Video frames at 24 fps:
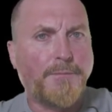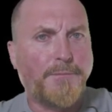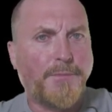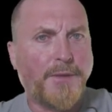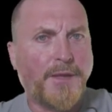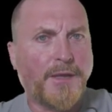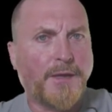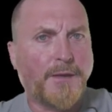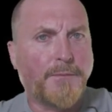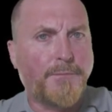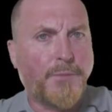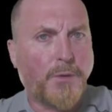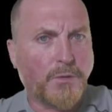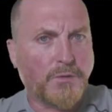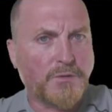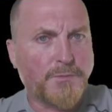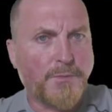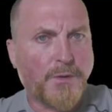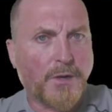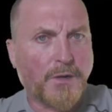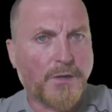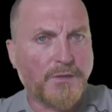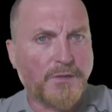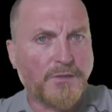being a
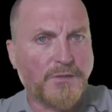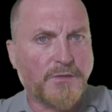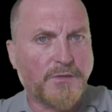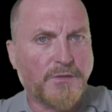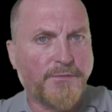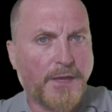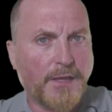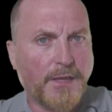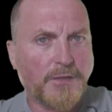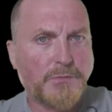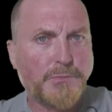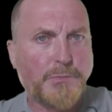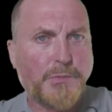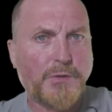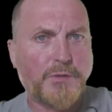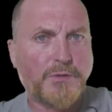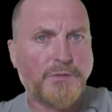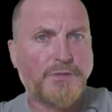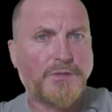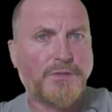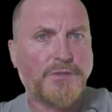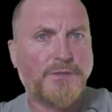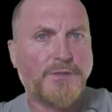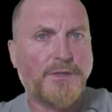post-market surveillance
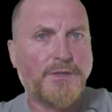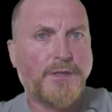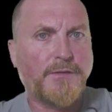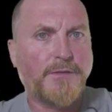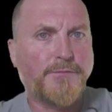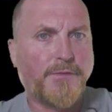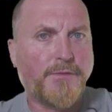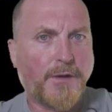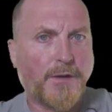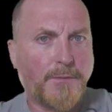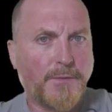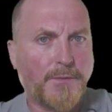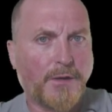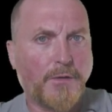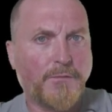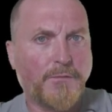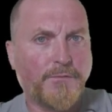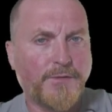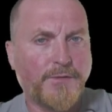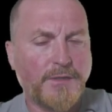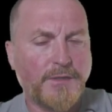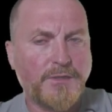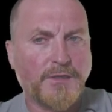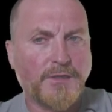person in
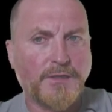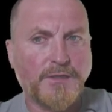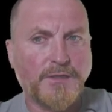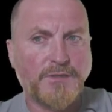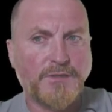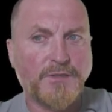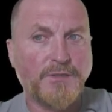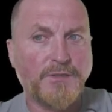pharmacovigilance.